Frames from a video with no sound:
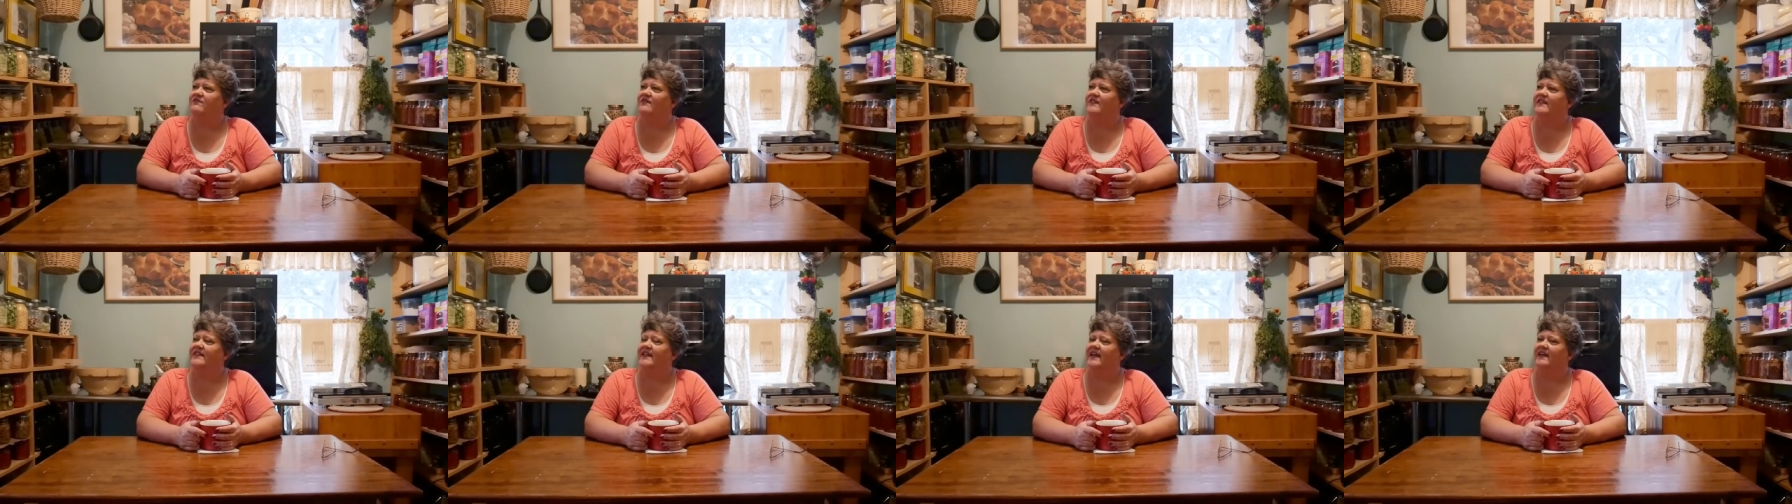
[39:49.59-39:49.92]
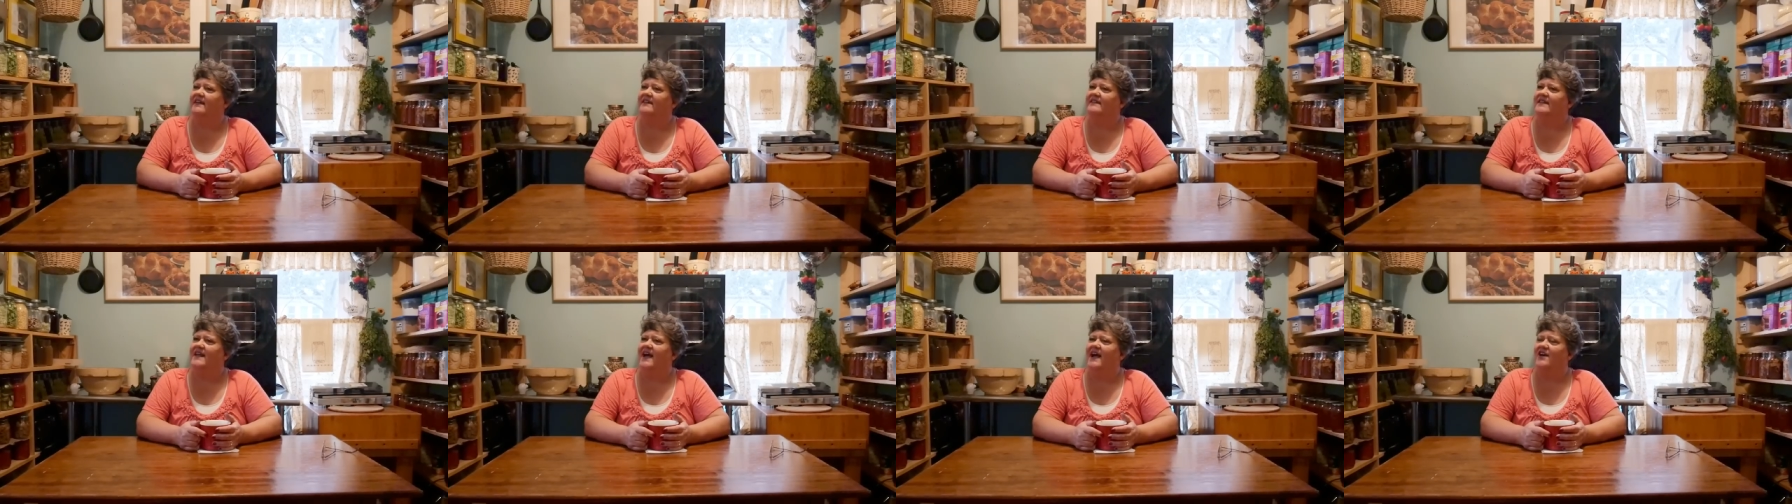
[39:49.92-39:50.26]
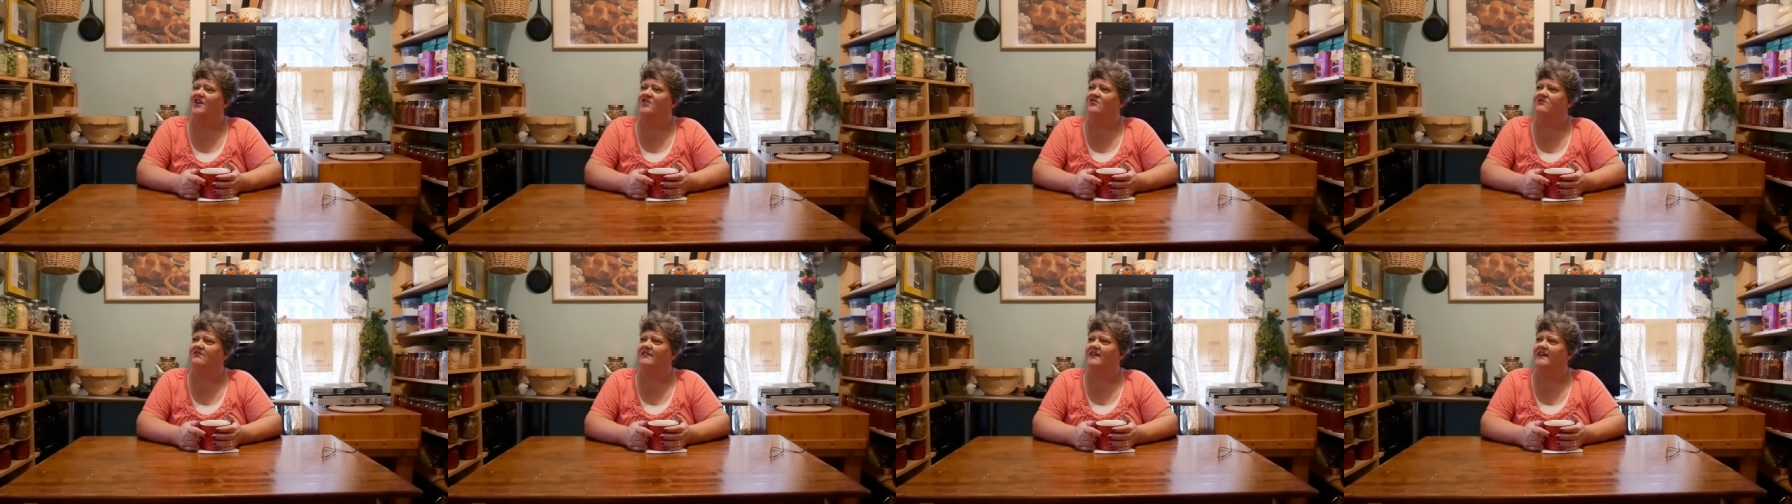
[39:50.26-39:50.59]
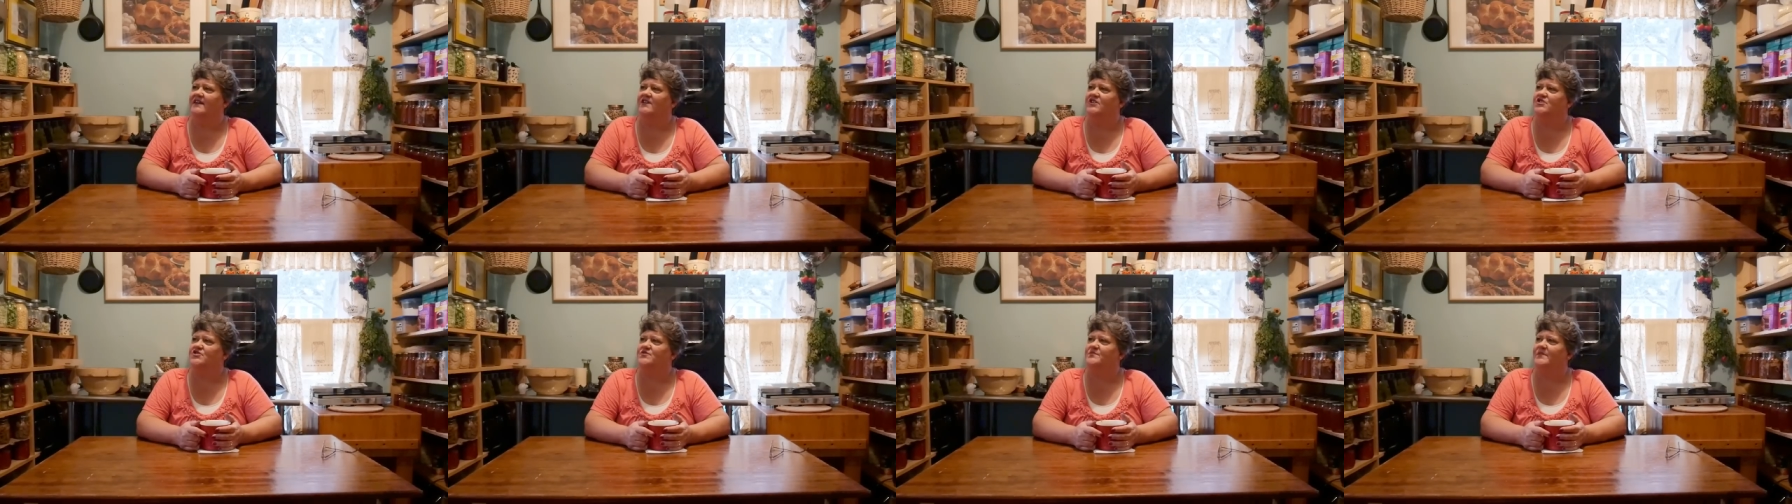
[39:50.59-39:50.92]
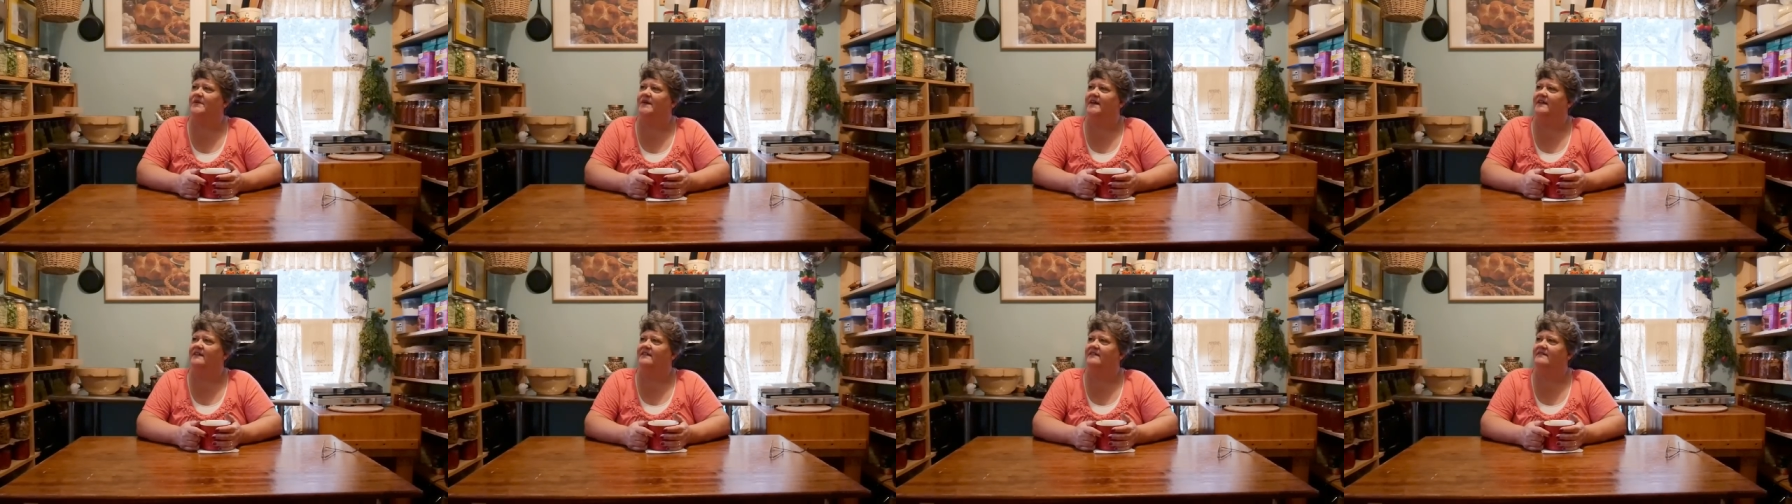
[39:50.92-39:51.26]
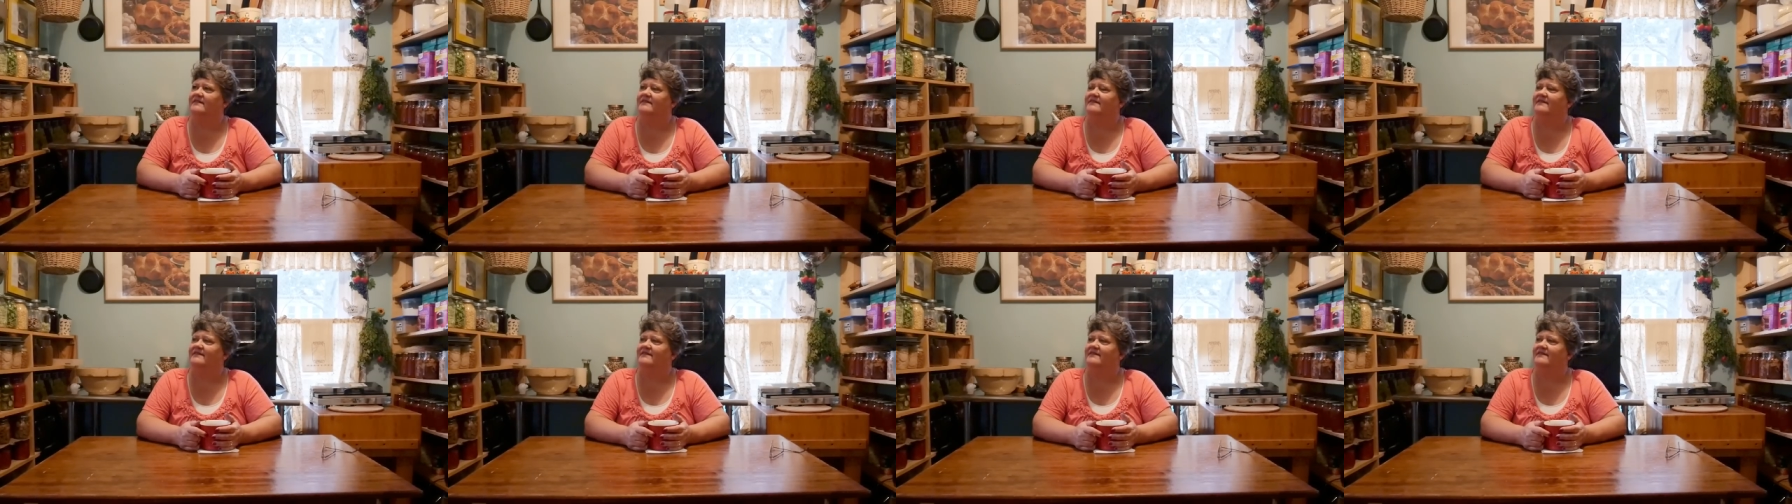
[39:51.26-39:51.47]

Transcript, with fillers: they not cringe, but